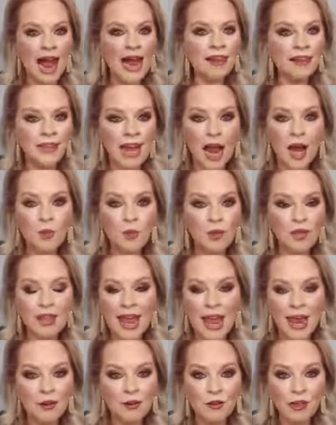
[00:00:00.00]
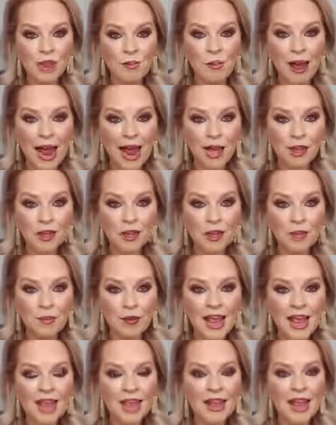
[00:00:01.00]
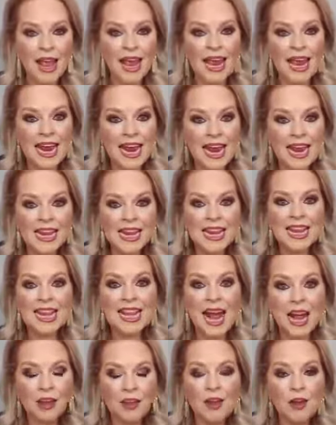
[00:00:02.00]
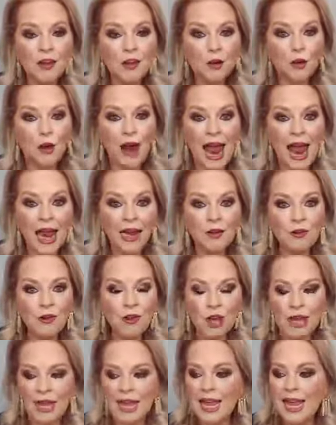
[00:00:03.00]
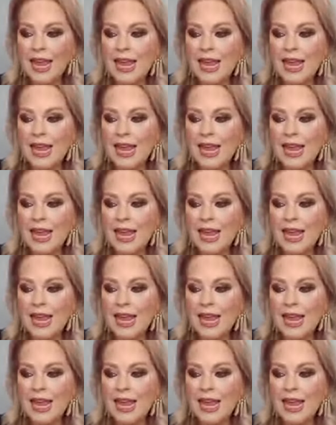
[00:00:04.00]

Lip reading: I led with the energy patches because it's cellular energy.